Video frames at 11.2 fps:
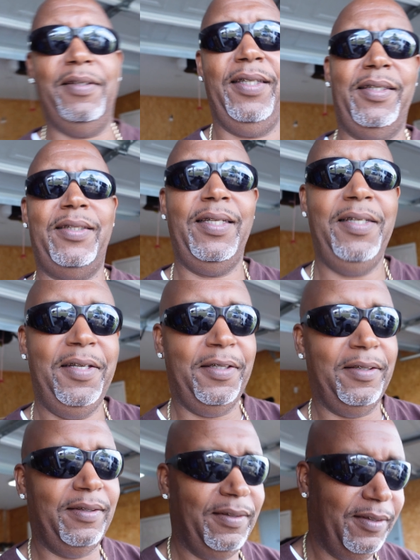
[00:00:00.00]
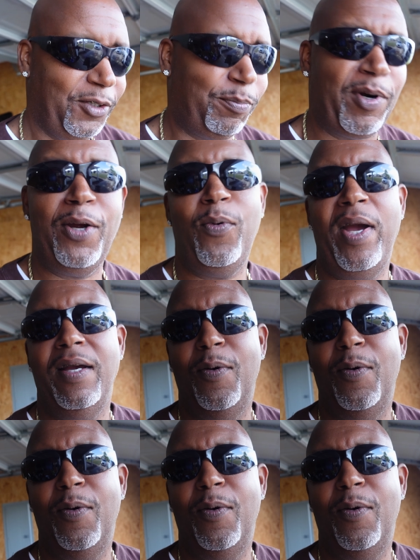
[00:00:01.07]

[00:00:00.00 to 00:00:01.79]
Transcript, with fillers: Let's see here. Spray way.